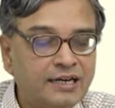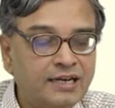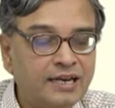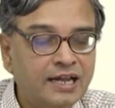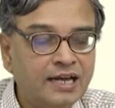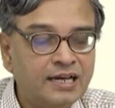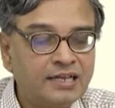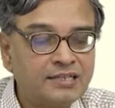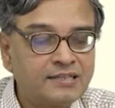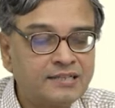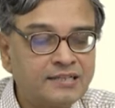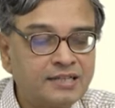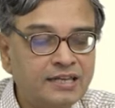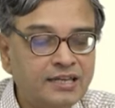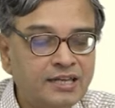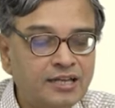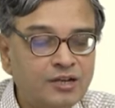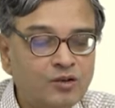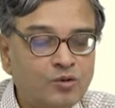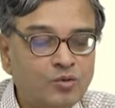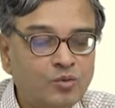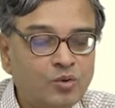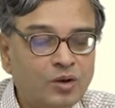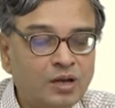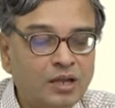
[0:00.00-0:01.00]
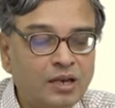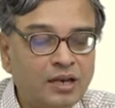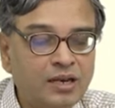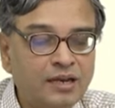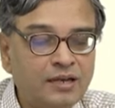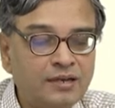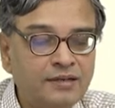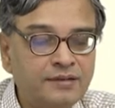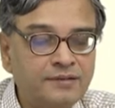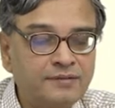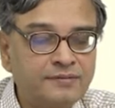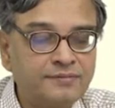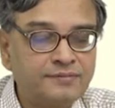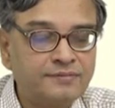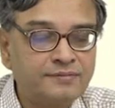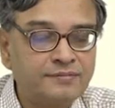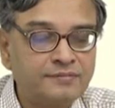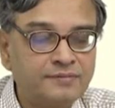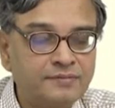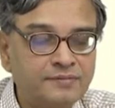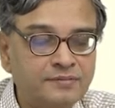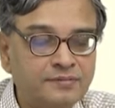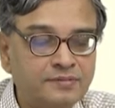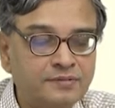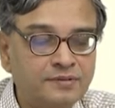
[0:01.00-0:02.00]
does equal
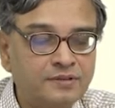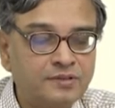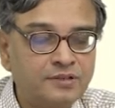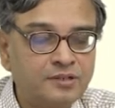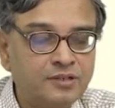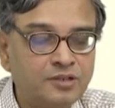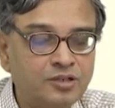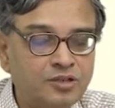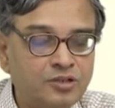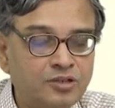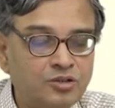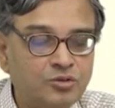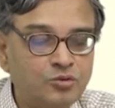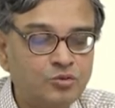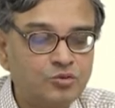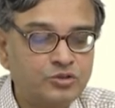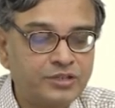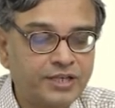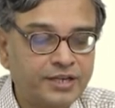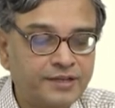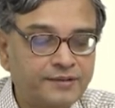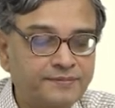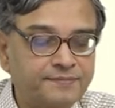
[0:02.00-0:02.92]
two J.